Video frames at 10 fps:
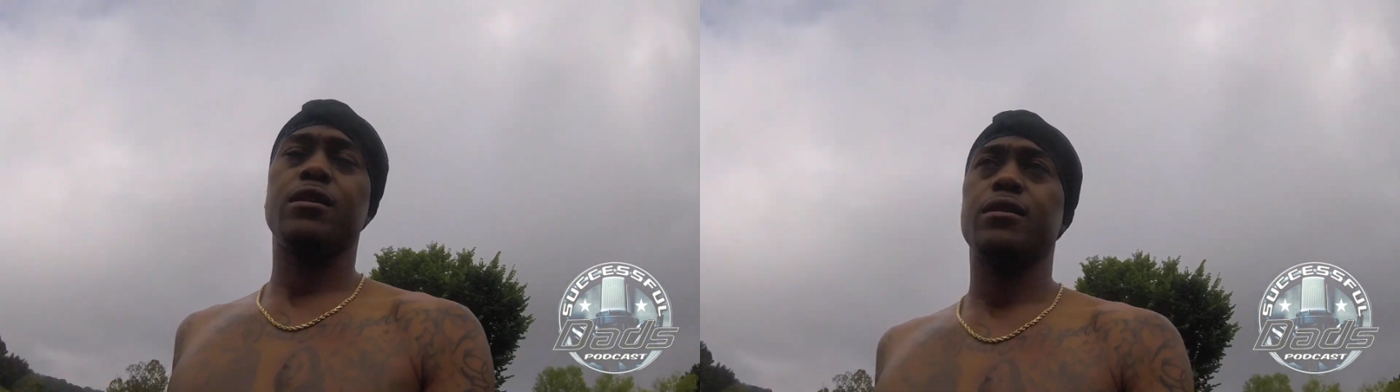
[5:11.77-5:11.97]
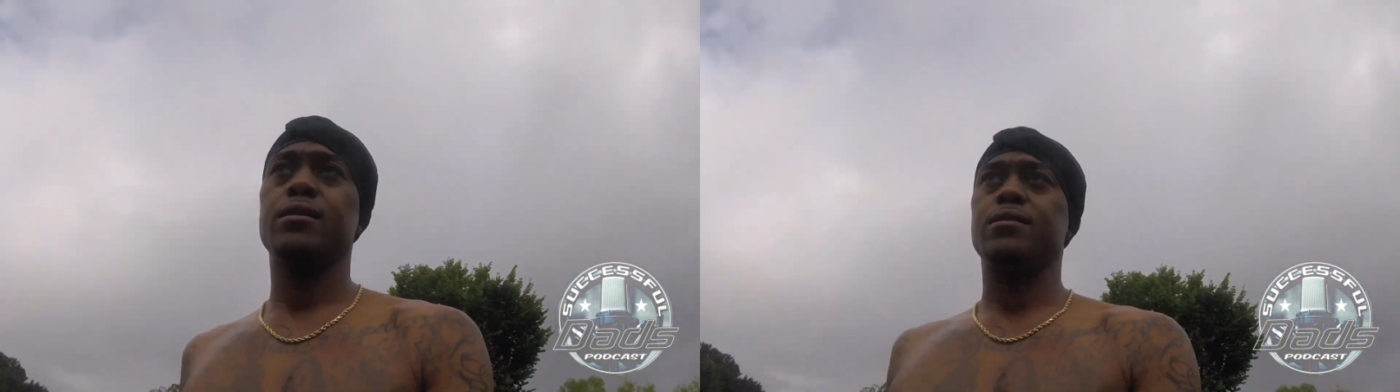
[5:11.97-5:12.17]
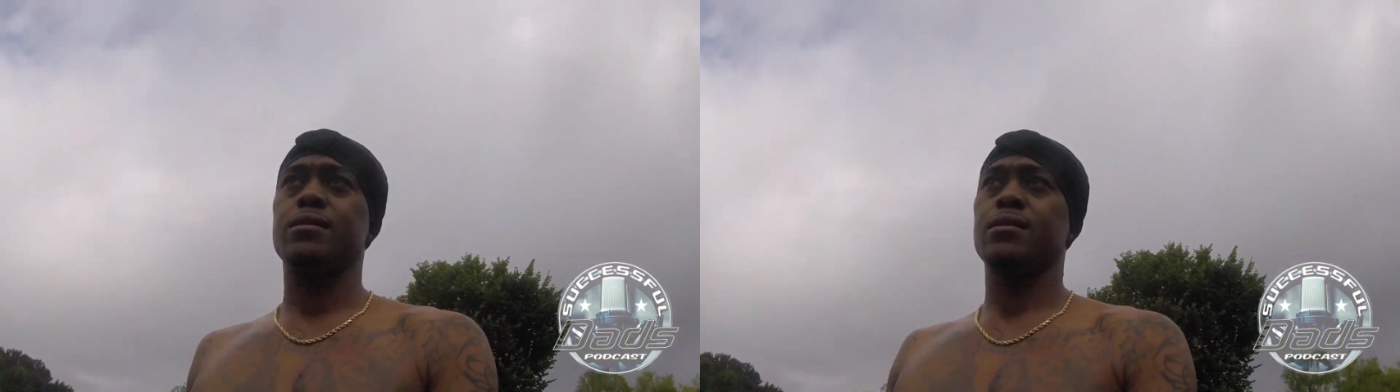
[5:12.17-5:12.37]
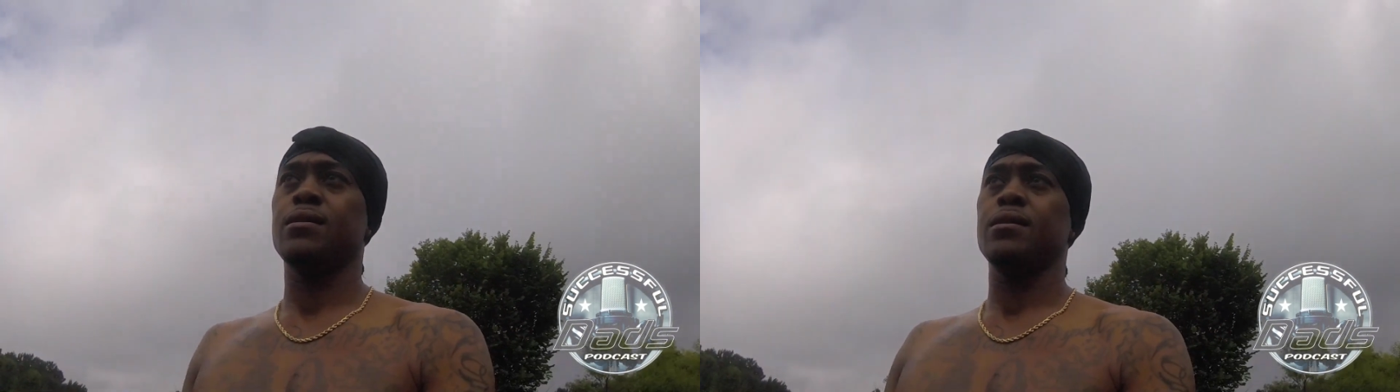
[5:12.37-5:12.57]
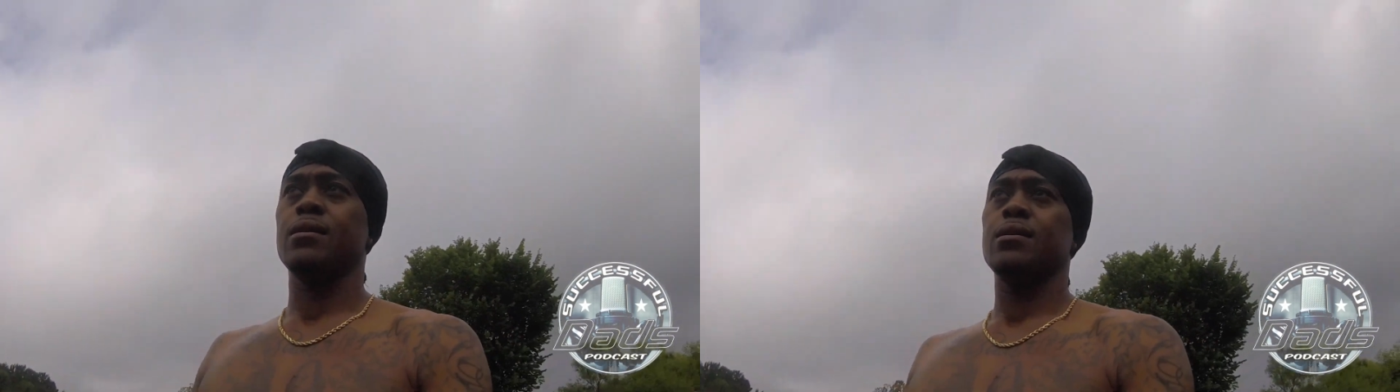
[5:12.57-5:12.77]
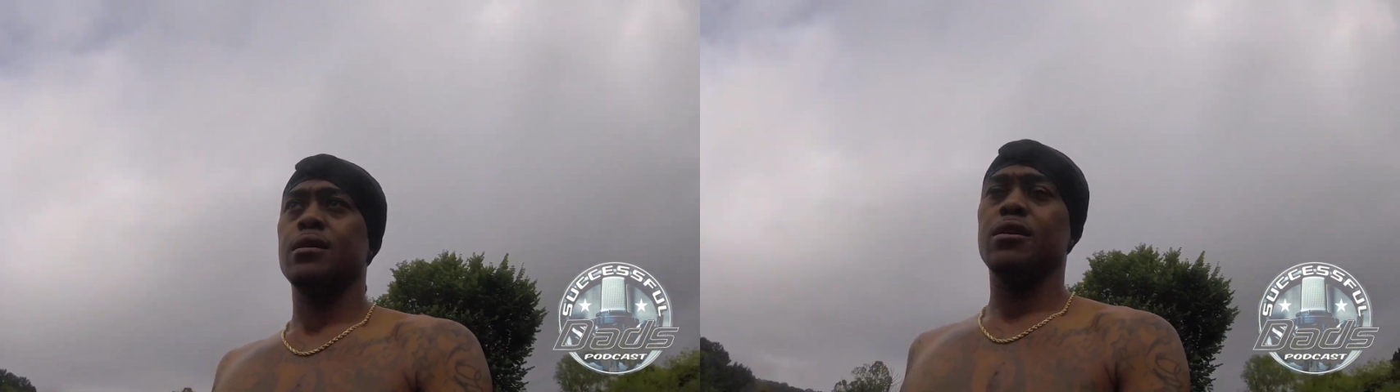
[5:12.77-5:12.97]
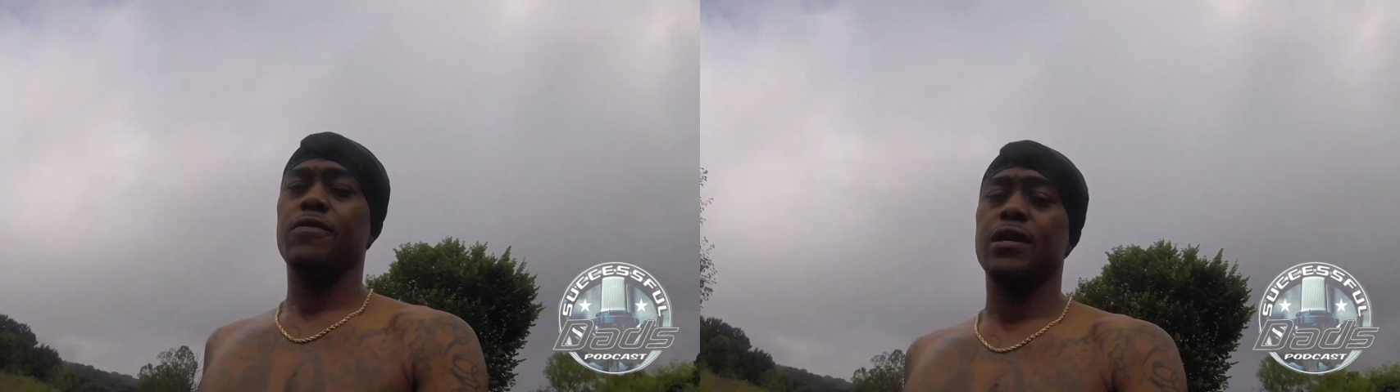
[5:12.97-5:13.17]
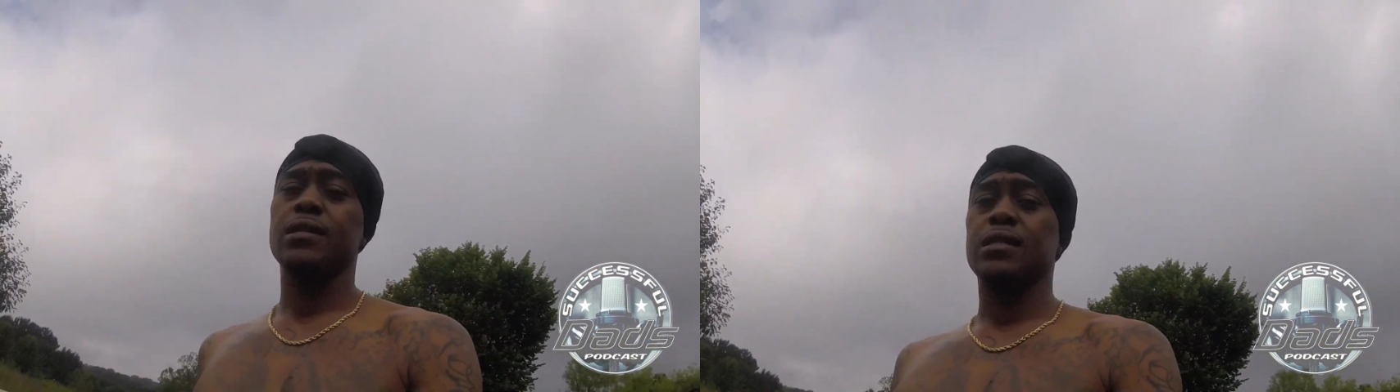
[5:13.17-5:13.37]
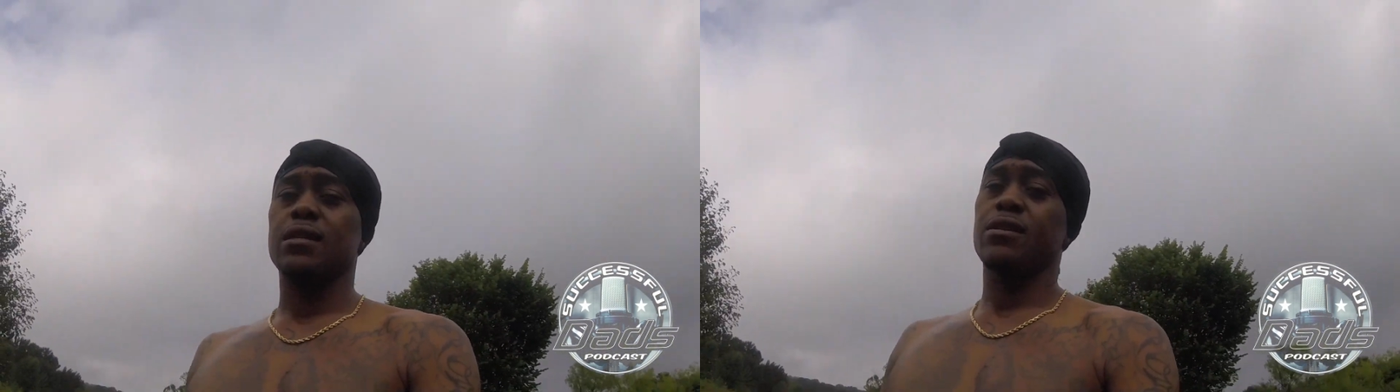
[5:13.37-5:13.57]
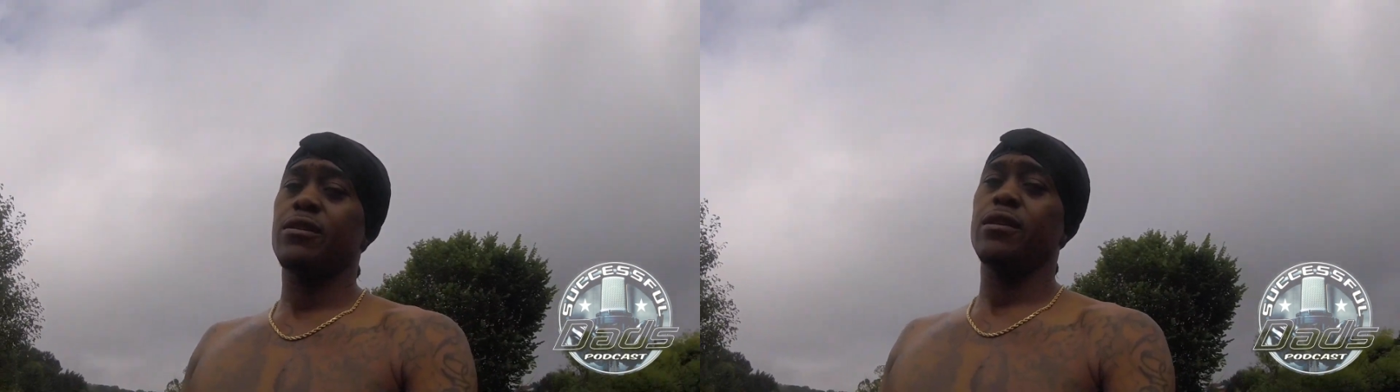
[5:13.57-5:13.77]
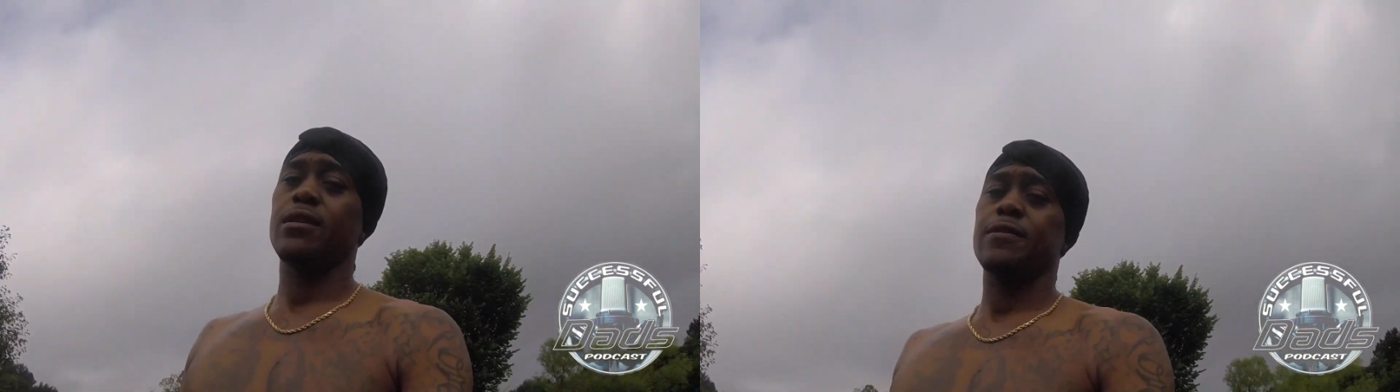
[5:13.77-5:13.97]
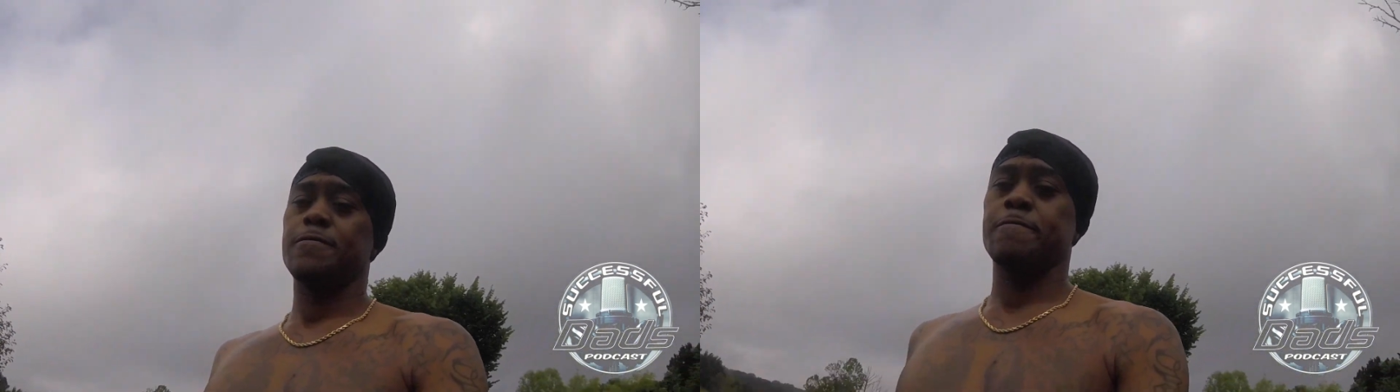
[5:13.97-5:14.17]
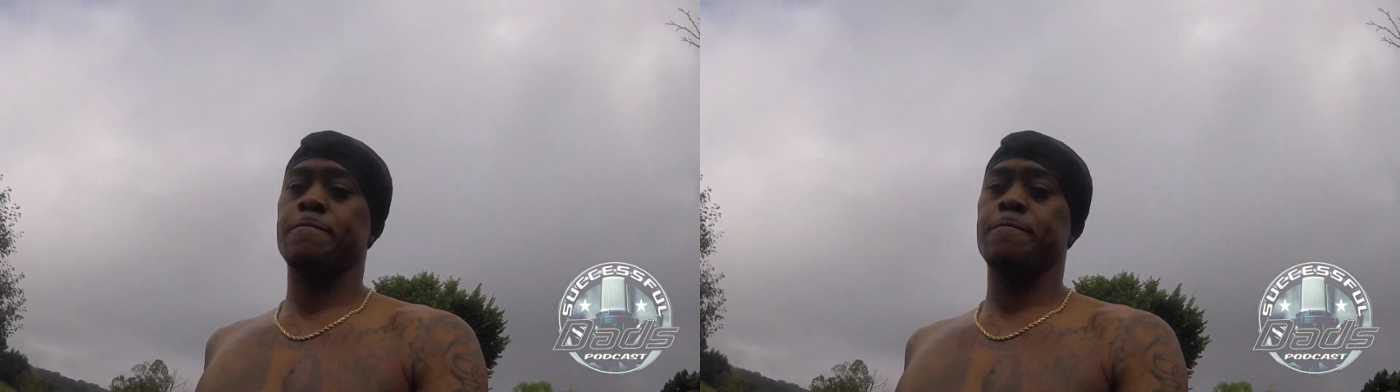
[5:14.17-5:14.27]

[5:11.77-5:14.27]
that. If you ain't taking care of that,